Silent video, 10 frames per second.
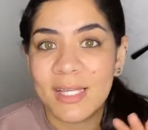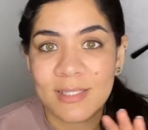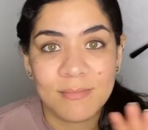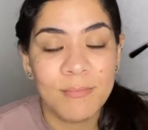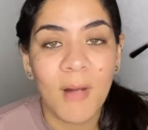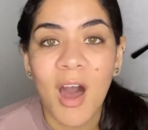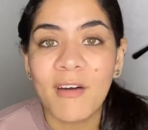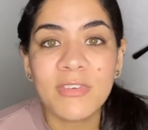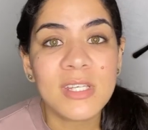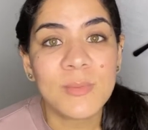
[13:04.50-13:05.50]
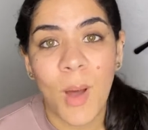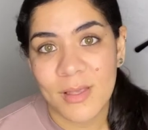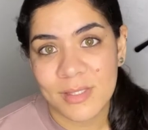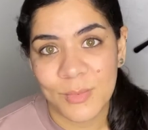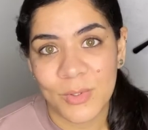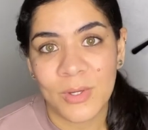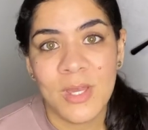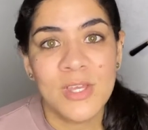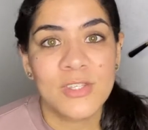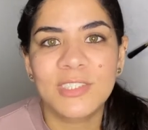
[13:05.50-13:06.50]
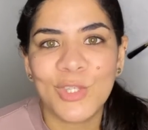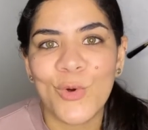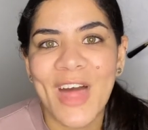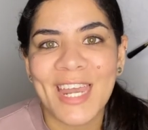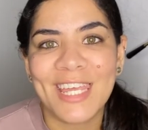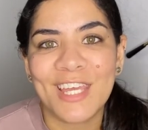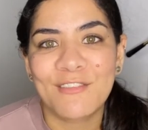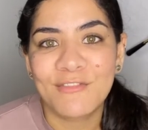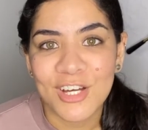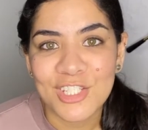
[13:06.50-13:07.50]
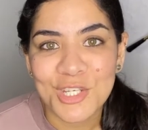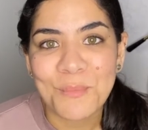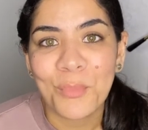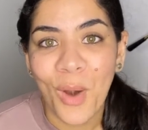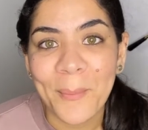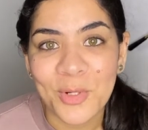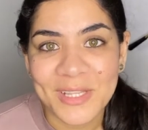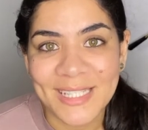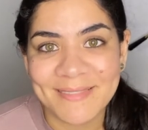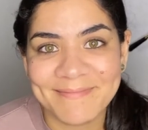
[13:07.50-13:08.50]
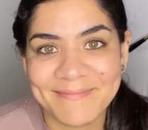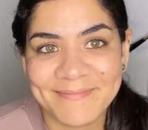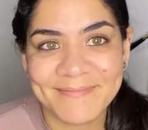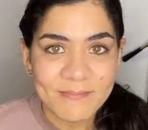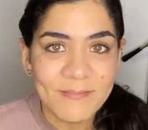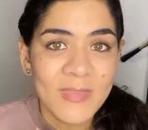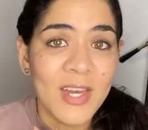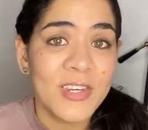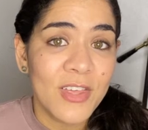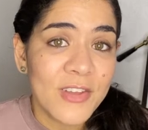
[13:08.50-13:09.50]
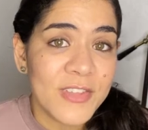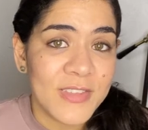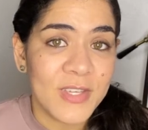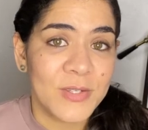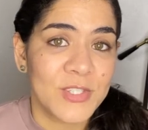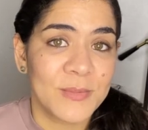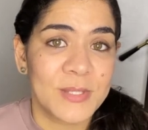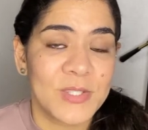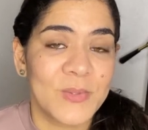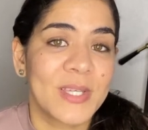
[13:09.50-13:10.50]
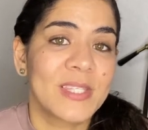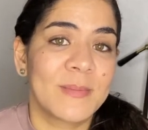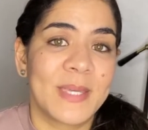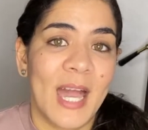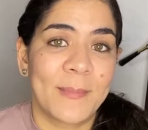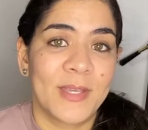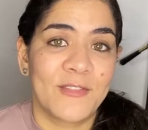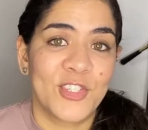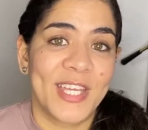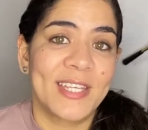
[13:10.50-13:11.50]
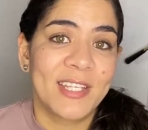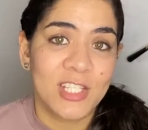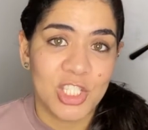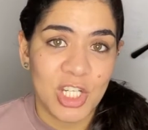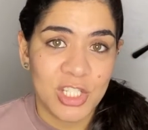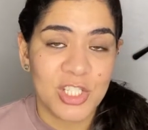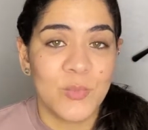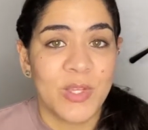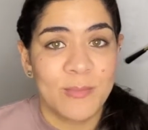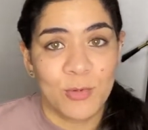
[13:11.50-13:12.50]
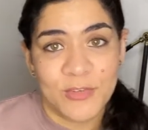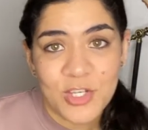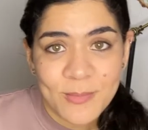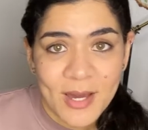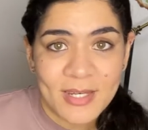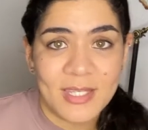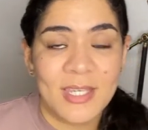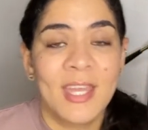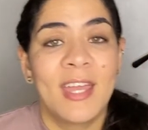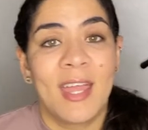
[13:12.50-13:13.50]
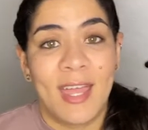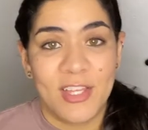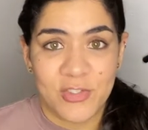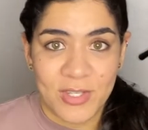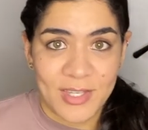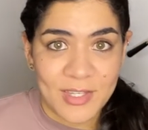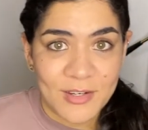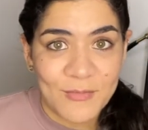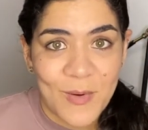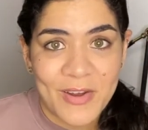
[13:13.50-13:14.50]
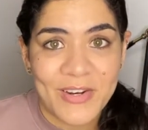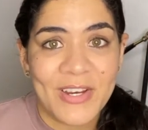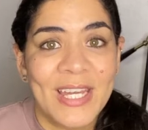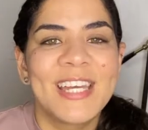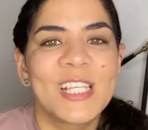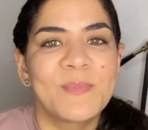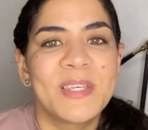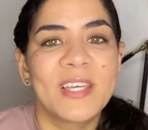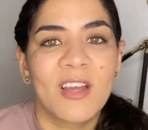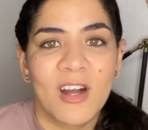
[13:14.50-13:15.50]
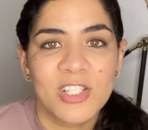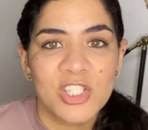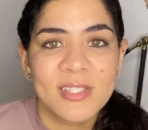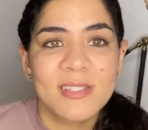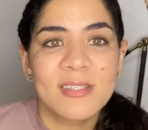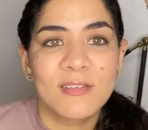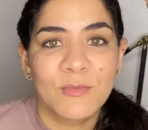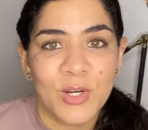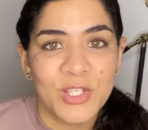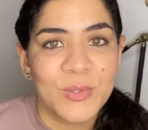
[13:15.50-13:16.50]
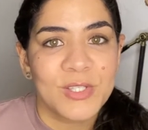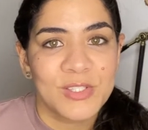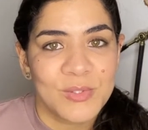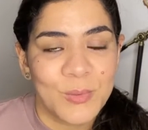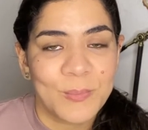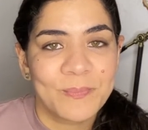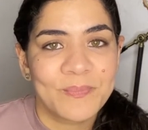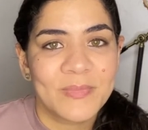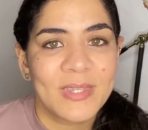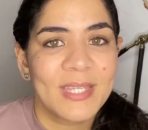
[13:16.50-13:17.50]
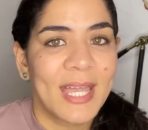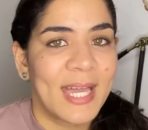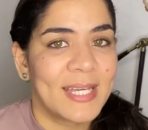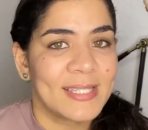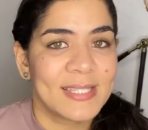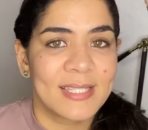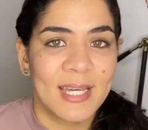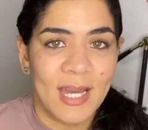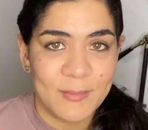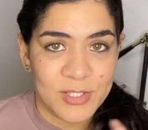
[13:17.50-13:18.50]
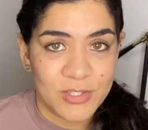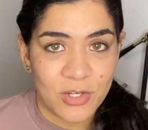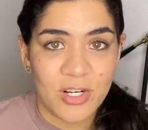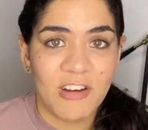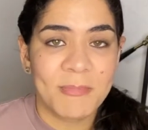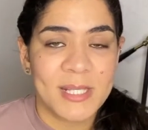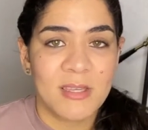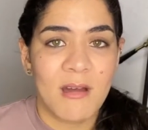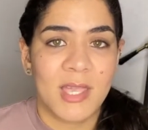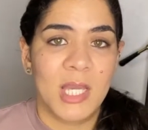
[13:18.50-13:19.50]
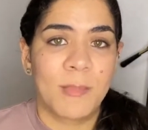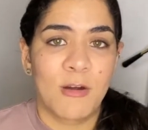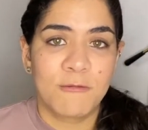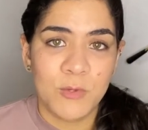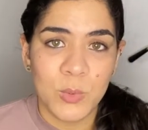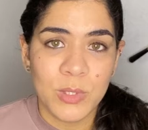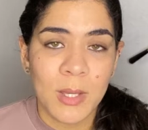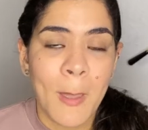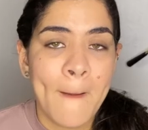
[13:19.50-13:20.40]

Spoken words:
as often as possible so that it can function properly. Another thing that you should be doing to be happy every day, in conjunction with moving your body and drinking enough water, is being conscious of what you consume. And I'm going to start off by talking about food,